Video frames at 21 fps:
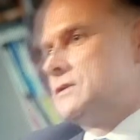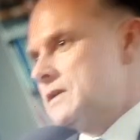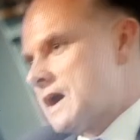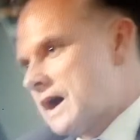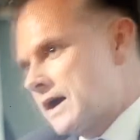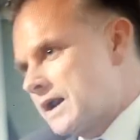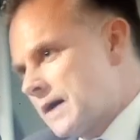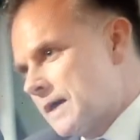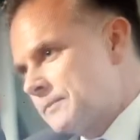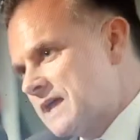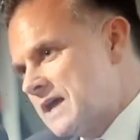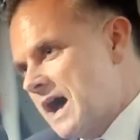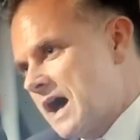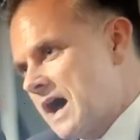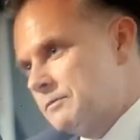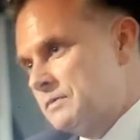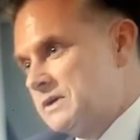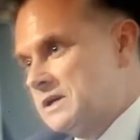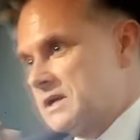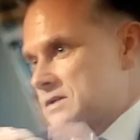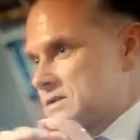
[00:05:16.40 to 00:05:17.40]
you not opt
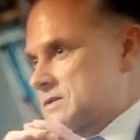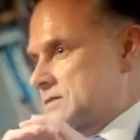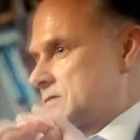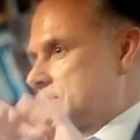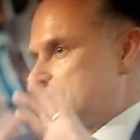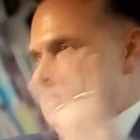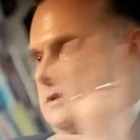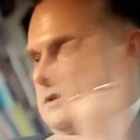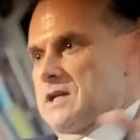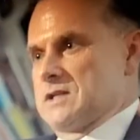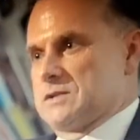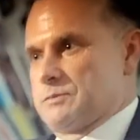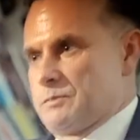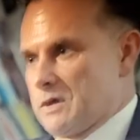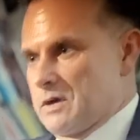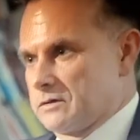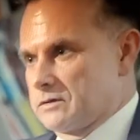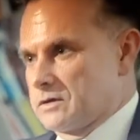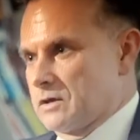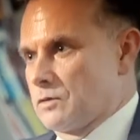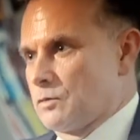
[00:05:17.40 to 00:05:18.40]
out because it's
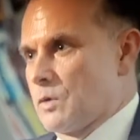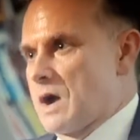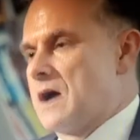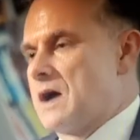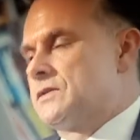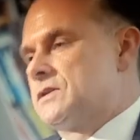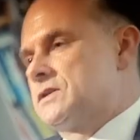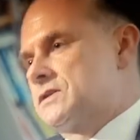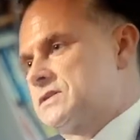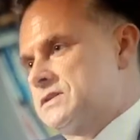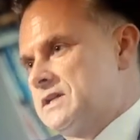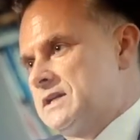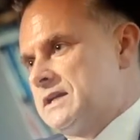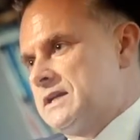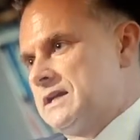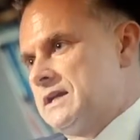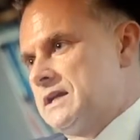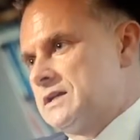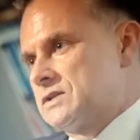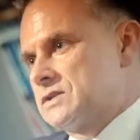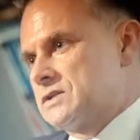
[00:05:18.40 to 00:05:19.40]
built around the
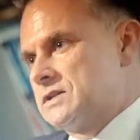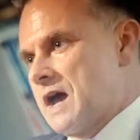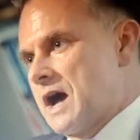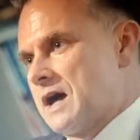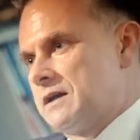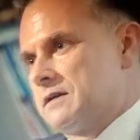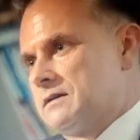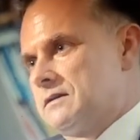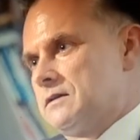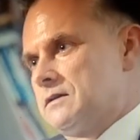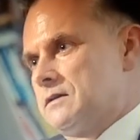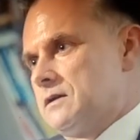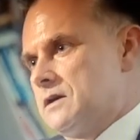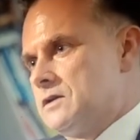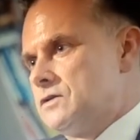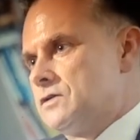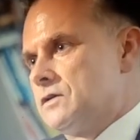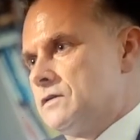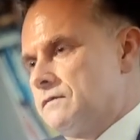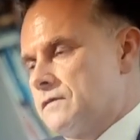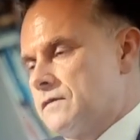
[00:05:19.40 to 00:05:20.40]
city, it's not
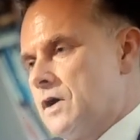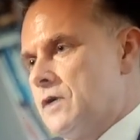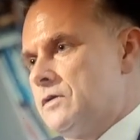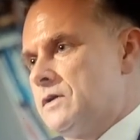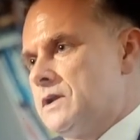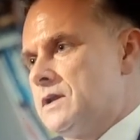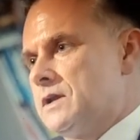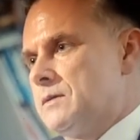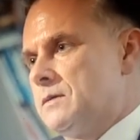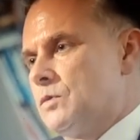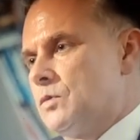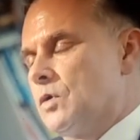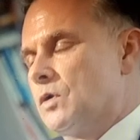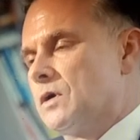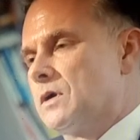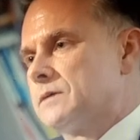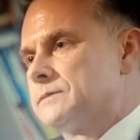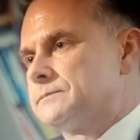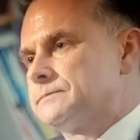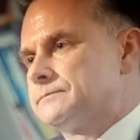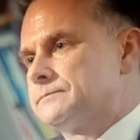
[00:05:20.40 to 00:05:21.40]
in your phone anymore.